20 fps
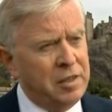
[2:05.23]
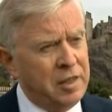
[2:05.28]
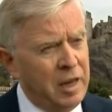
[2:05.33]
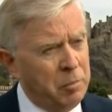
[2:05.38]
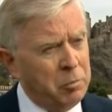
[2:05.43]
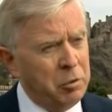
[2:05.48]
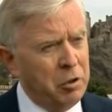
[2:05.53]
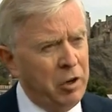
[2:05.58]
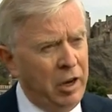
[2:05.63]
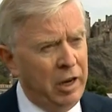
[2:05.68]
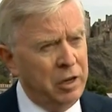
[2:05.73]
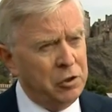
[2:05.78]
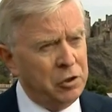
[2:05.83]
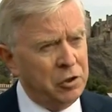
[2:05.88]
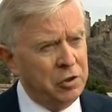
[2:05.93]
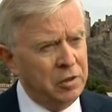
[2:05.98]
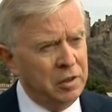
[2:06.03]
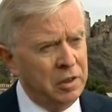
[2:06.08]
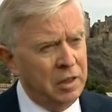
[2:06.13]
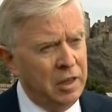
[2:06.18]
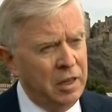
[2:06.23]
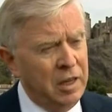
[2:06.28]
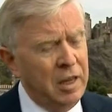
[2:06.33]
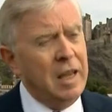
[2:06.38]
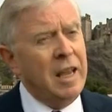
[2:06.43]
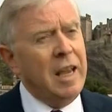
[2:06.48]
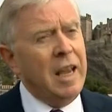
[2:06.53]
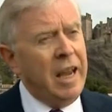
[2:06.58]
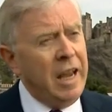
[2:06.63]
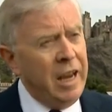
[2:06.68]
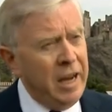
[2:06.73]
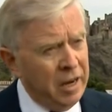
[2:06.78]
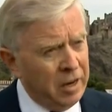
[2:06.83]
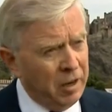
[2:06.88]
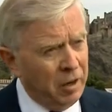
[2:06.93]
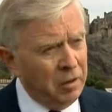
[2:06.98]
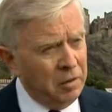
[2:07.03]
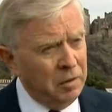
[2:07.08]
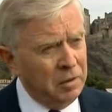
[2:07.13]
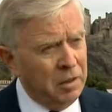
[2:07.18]
separation.
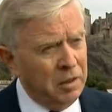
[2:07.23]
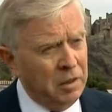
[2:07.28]
Here,